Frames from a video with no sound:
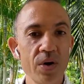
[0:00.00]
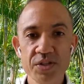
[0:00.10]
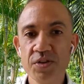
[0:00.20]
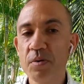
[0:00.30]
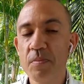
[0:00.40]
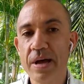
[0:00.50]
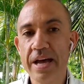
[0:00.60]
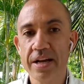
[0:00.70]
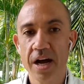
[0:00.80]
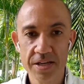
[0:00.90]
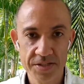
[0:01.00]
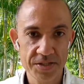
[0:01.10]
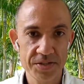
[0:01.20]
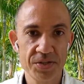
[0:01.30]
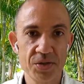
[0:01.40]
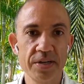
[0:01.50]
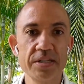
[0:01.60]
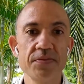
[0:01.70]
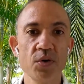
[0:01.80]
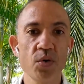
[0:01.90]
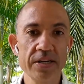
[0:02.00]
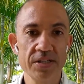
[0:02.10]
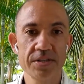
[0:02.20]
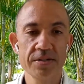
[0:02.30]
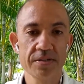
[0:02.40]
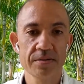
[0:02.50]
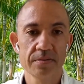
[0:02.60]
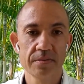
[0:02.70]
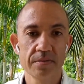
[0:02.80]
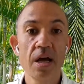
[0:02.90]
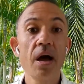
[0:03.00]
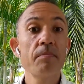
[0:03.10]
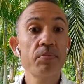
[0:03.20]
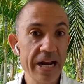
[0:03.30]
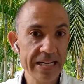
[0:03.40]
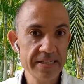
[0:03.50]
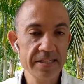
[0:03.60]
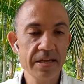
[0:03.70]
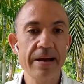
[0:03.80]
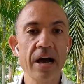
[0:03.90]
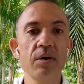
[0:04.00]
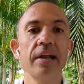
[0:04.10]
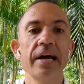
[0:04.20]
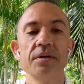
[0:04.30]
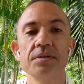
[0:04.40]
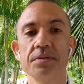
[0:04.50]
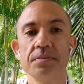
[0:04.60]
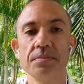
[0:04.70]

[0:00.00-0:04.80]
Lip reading: Once you've prepared answers to your interview questions, practice them out loud.